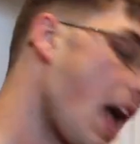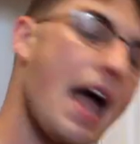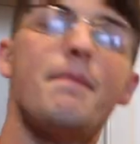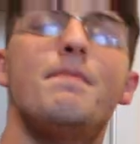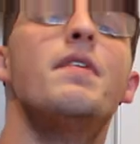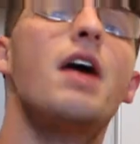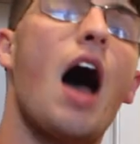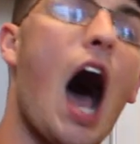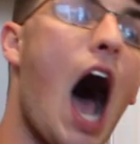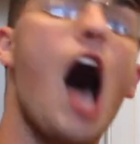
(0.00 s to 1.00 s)
And
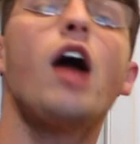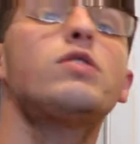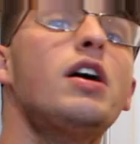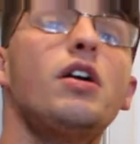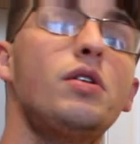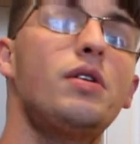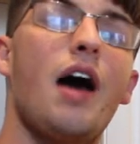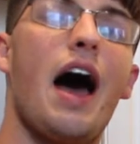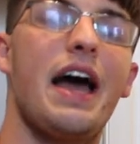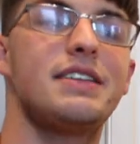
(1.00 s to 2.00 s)
I'll tell you
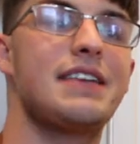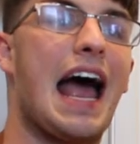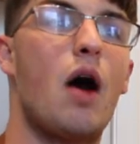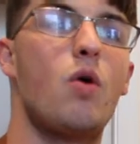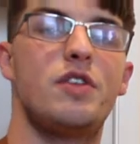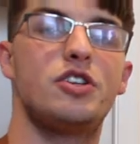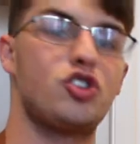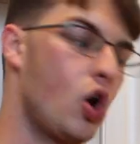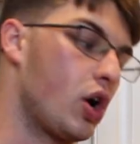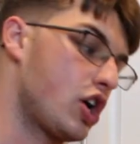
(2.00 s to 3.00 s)
guys how
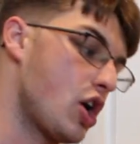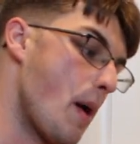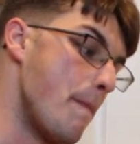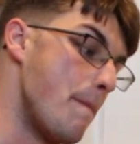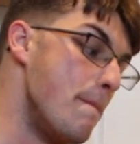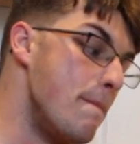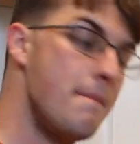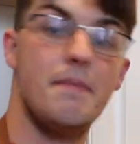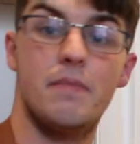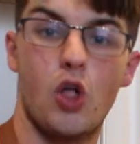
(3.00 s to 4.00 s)
this took
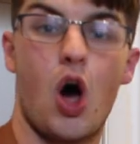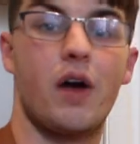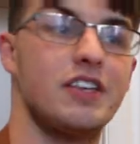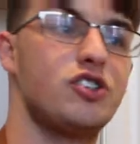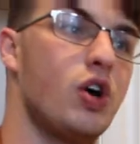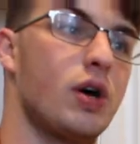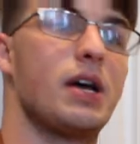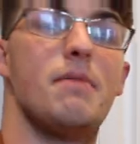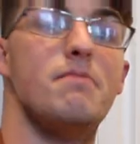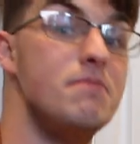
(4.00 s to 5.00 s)
long this
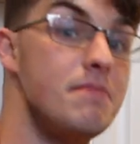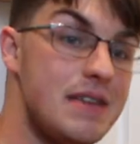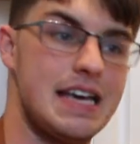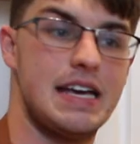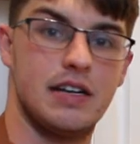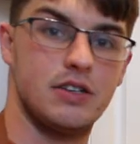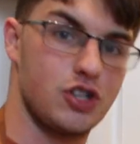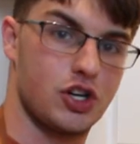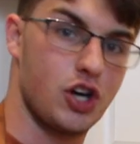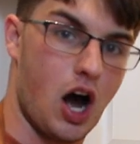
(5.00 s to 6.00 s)
took me
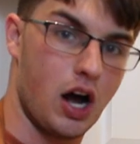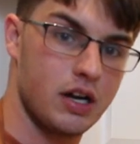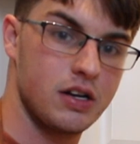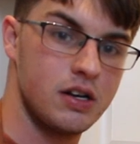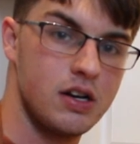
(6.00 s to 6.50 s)
to cook.